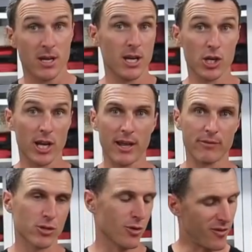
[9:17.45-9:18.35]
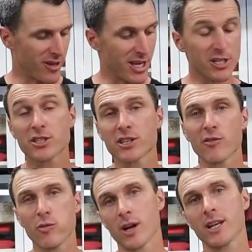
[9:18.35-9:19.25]
and you're gonna love it too if you get
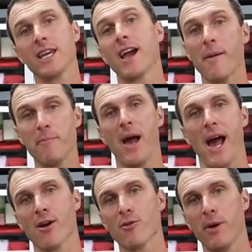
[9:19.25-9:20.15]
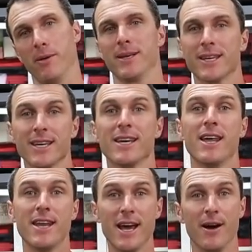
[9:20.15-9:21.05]
yourself one here at Power Republic.
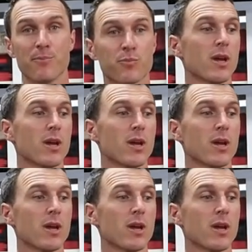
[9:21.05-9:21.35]
Now,